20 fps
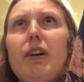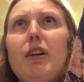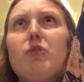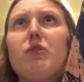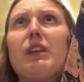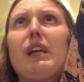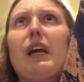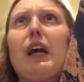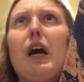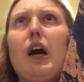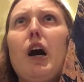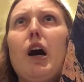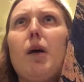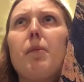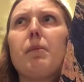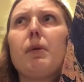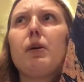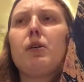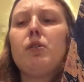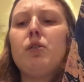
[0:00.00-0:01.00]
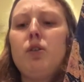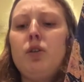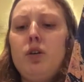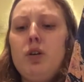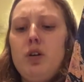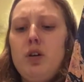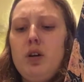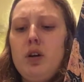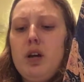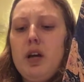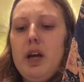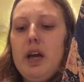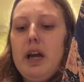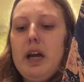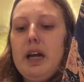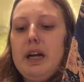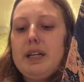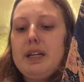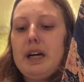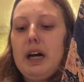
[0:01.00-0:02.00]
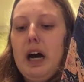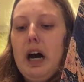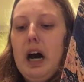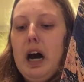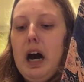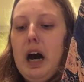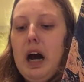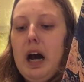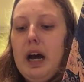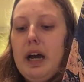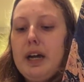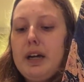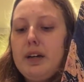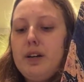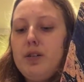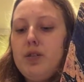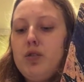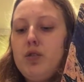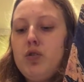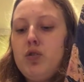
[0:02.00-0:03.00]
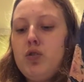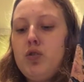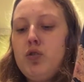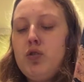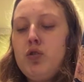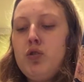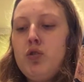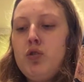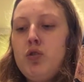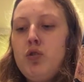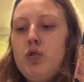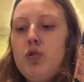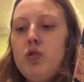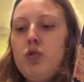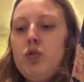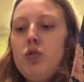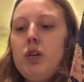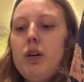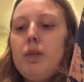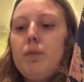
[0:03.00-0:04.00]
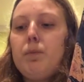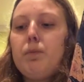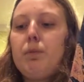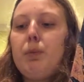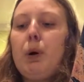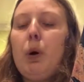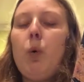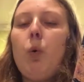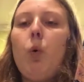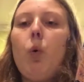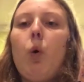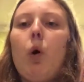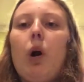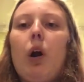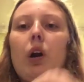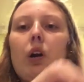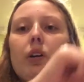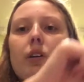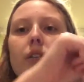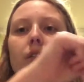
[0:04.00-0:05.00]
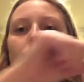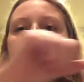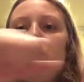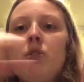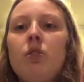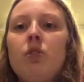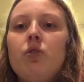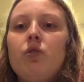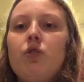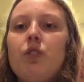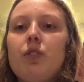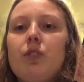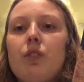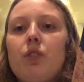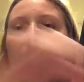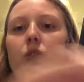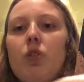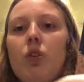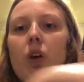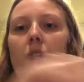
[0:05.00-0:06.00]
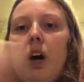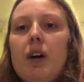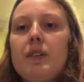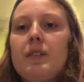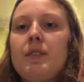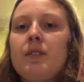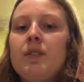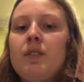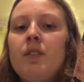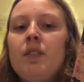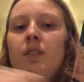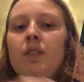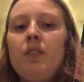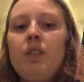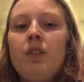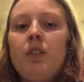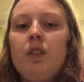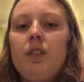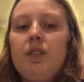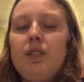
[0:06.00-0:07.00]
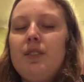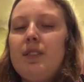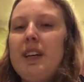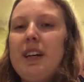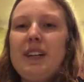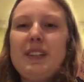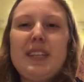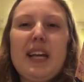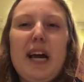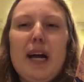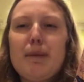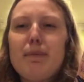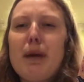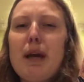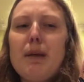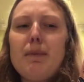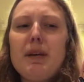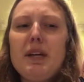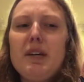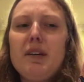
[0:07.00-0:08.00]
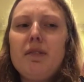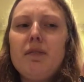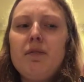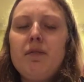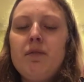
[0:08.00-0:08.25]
I used a cup, and I poured just across, zigzag maybe,